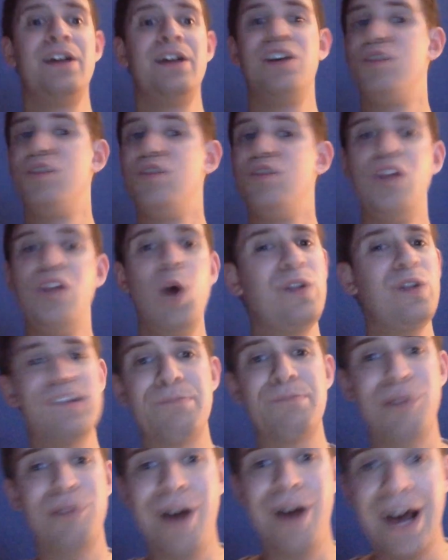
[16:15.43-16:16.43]
No
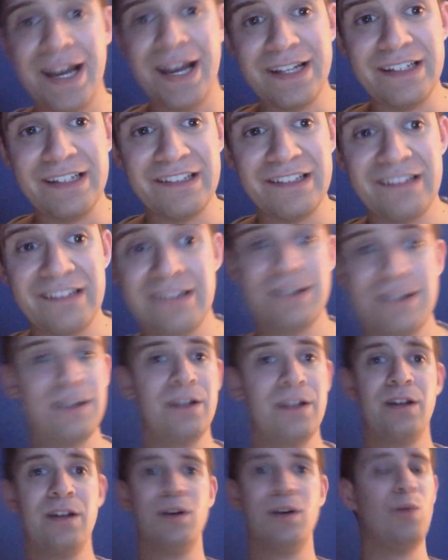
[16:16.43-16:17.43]
surprise
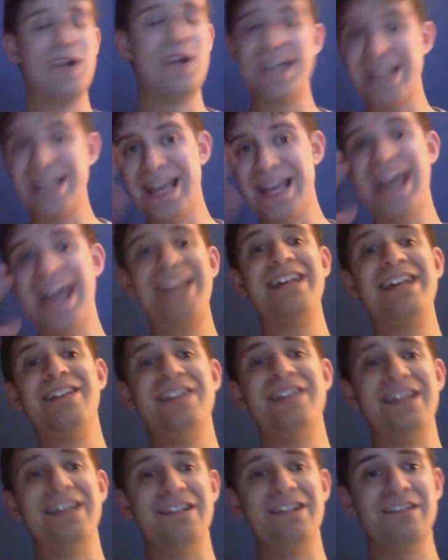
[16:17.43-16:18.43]
with any of
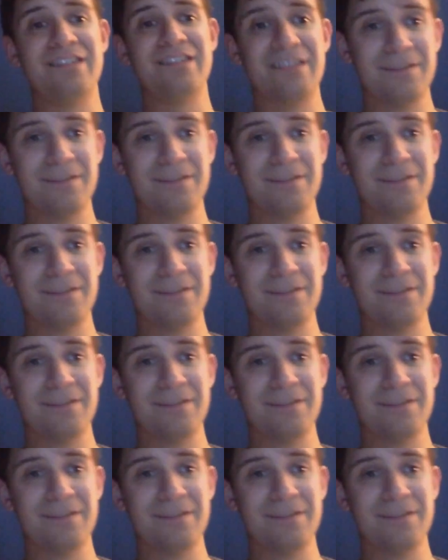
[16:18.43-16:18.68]
these.